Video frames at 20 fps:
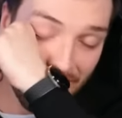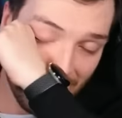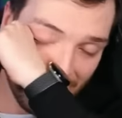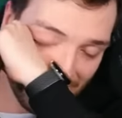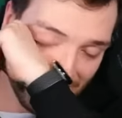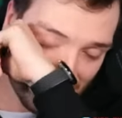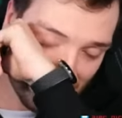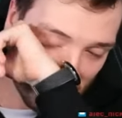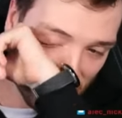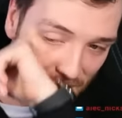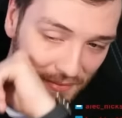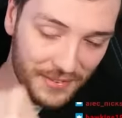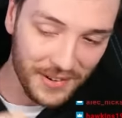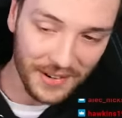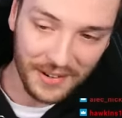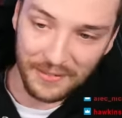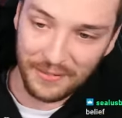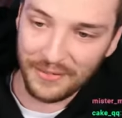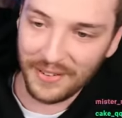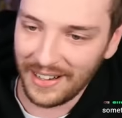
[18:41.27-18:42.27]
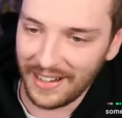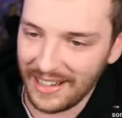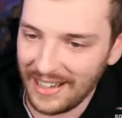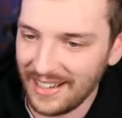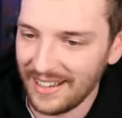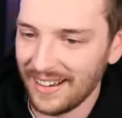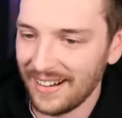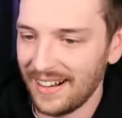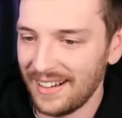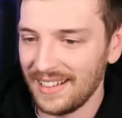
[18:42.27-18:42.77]
All right, that's pretty funny.
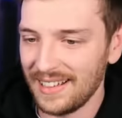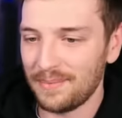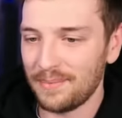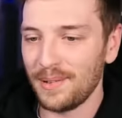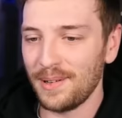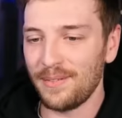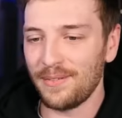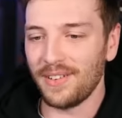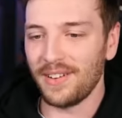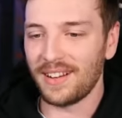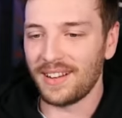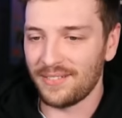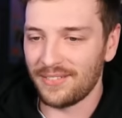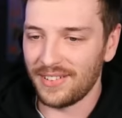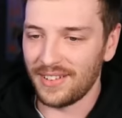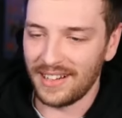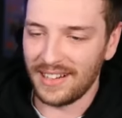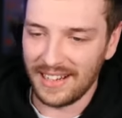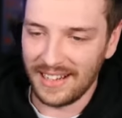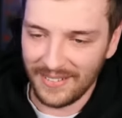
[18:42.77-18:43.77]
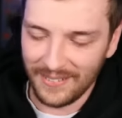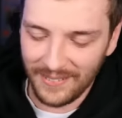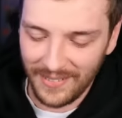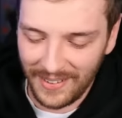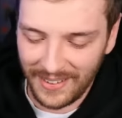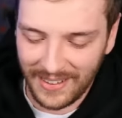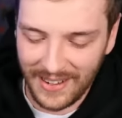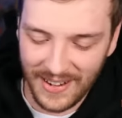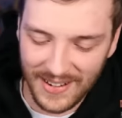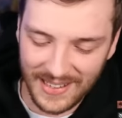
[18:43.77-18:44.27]
All right, that's pretty funny.
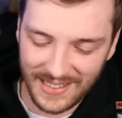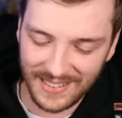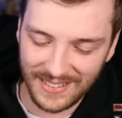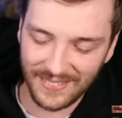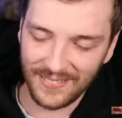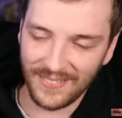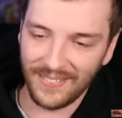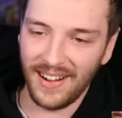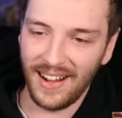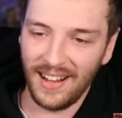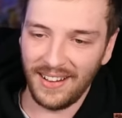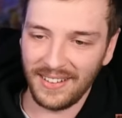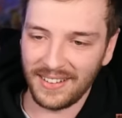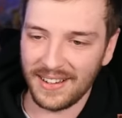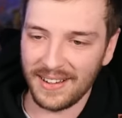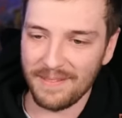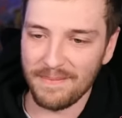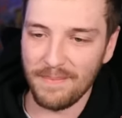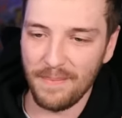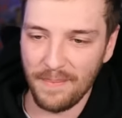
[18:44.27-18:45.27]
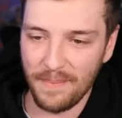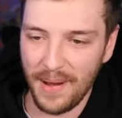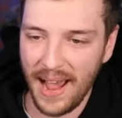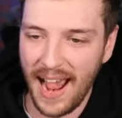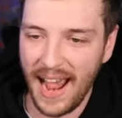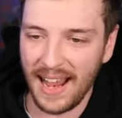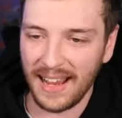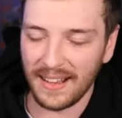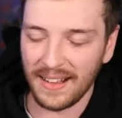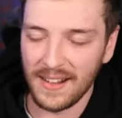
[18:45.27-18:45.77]
Welcome, welcome
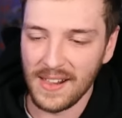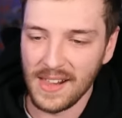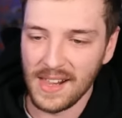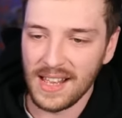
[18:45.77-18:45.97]
back.